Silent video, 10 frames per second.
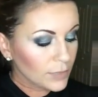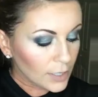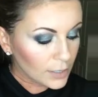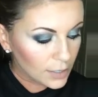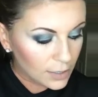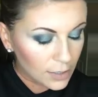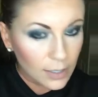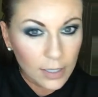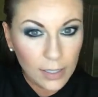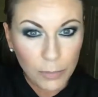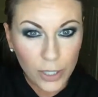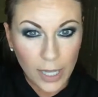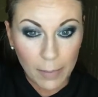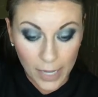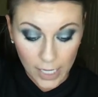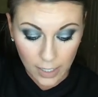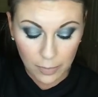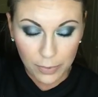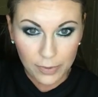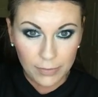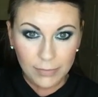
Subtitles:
Let's put that back up.